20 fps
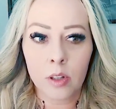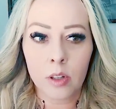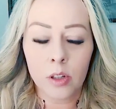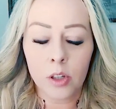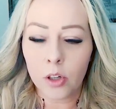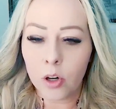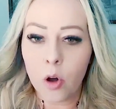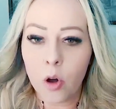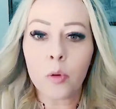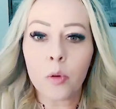
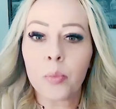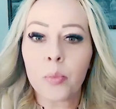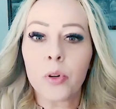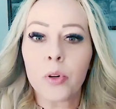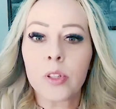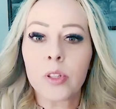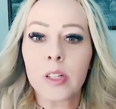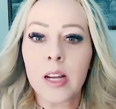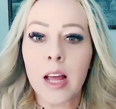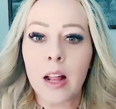your own
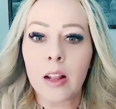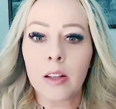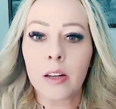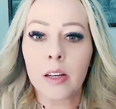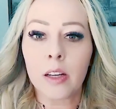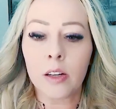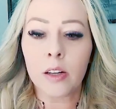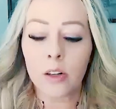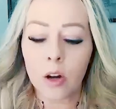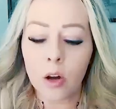
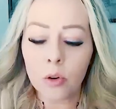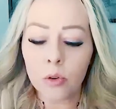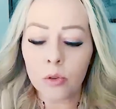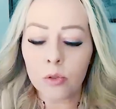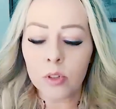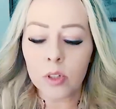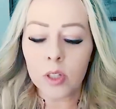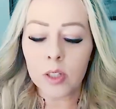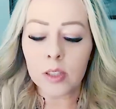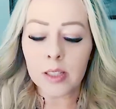personality, your
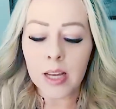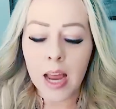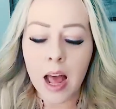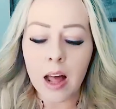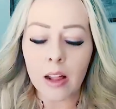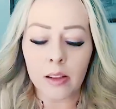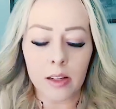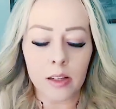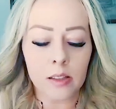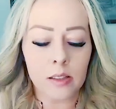own
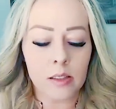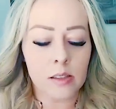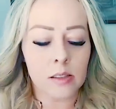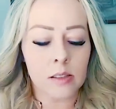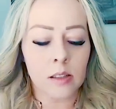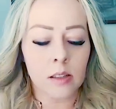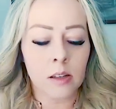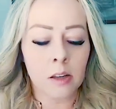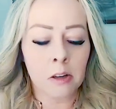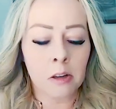
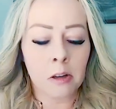talents,